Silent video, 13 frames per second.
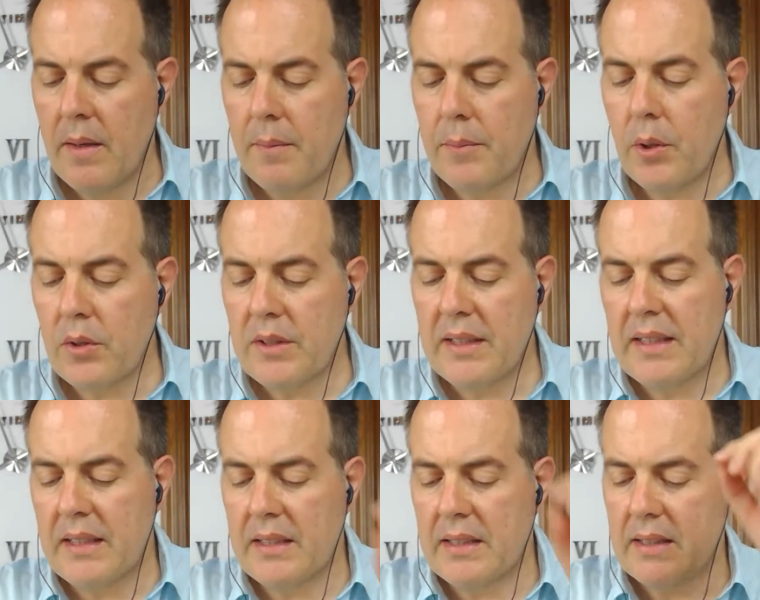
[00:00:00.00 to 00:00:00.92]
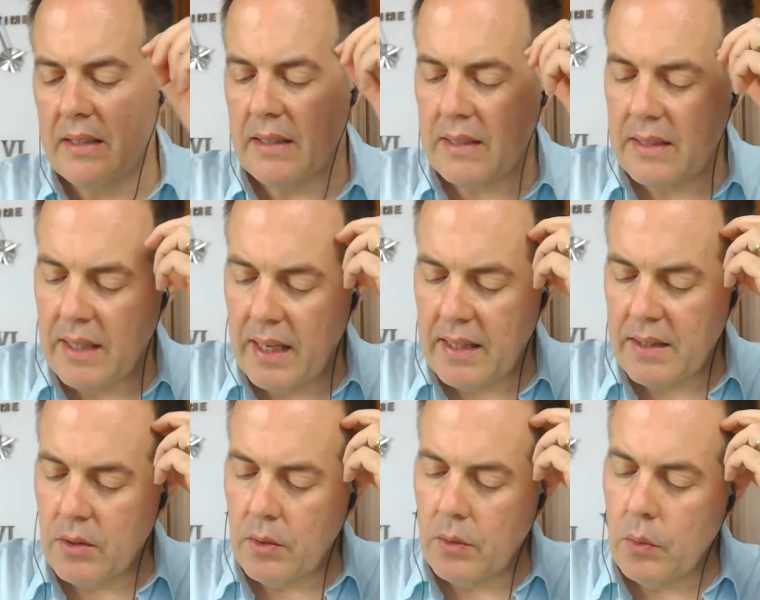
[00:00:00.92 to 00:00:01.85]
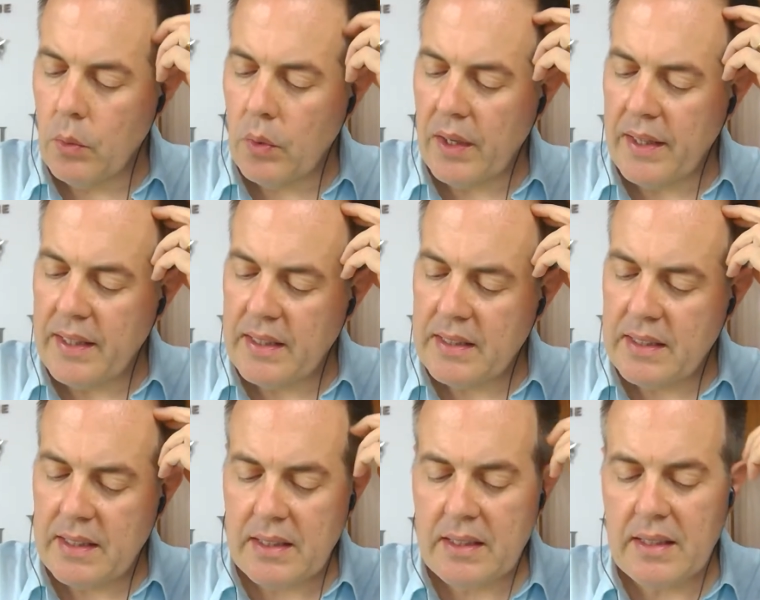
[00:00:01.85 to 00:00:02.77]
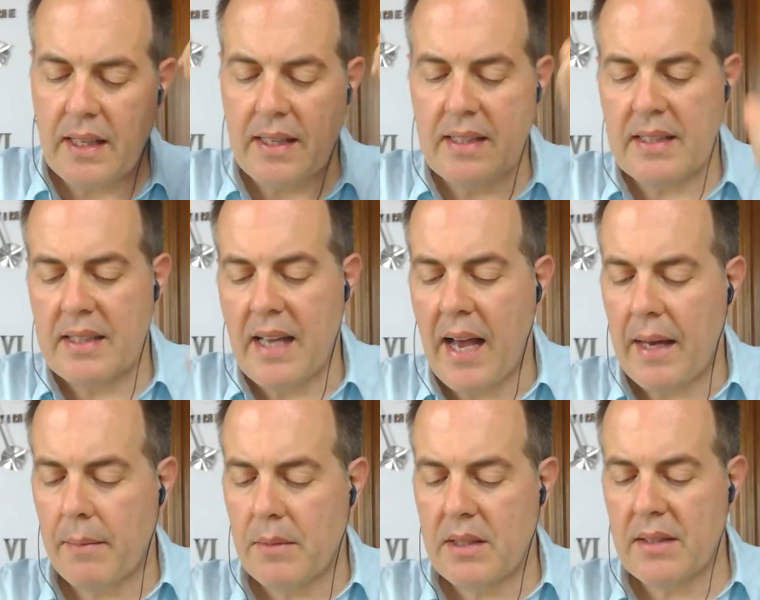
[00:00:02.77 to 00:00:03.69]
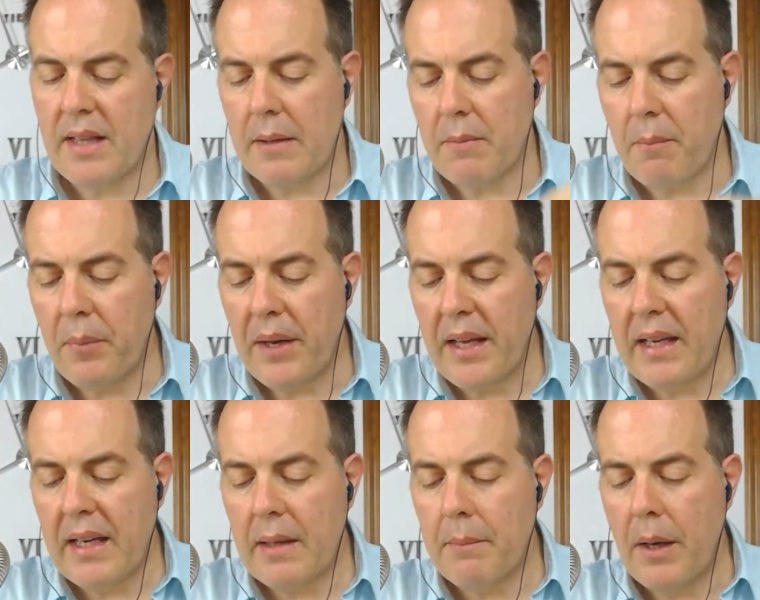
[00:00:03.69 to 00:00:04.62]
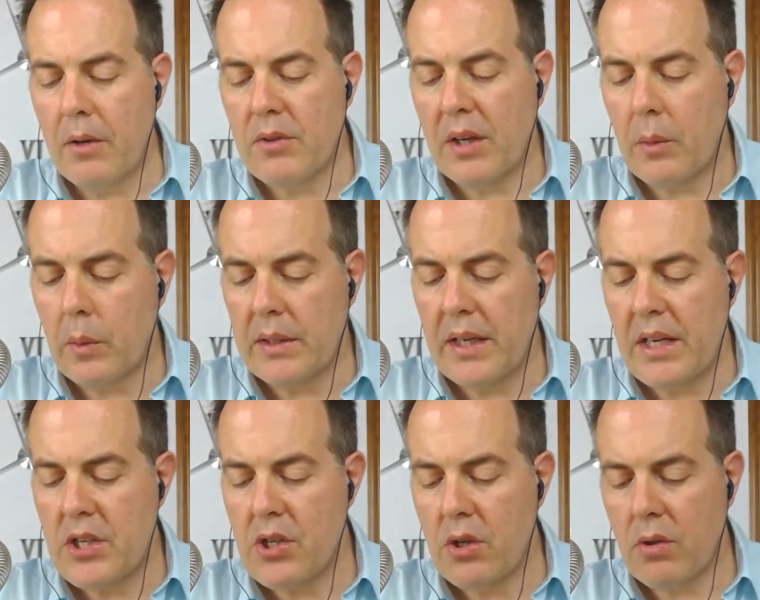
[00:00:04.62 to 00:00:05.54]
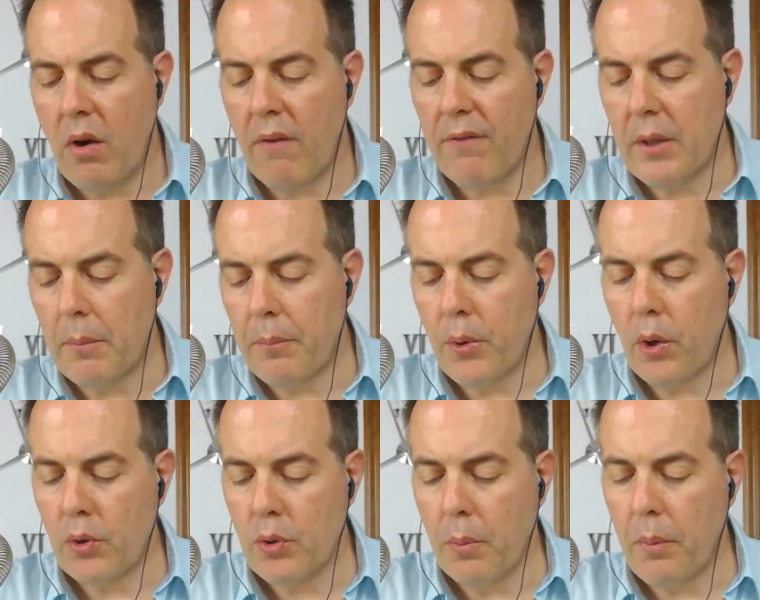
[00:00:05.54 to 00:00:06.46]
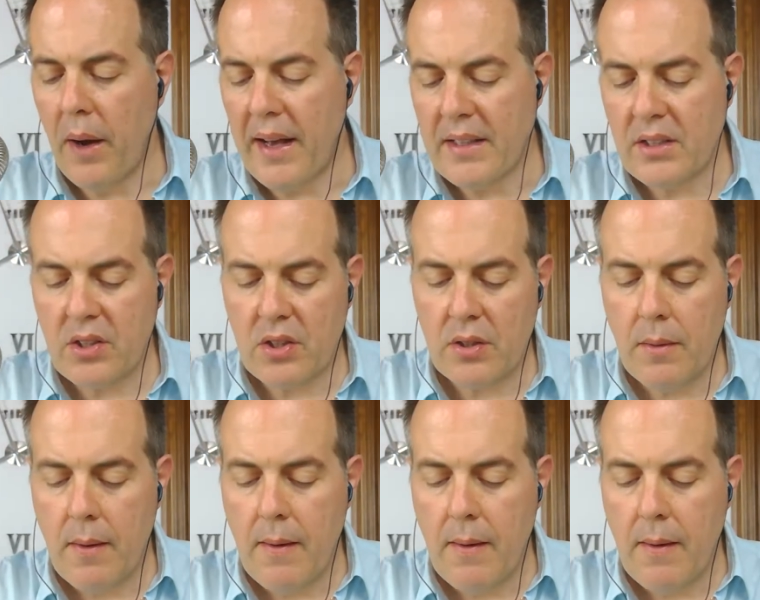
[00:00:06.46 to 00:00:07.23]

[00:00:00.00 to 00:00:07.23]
Proteases and nucleases, enzymes that bring about degradation of the protoplast.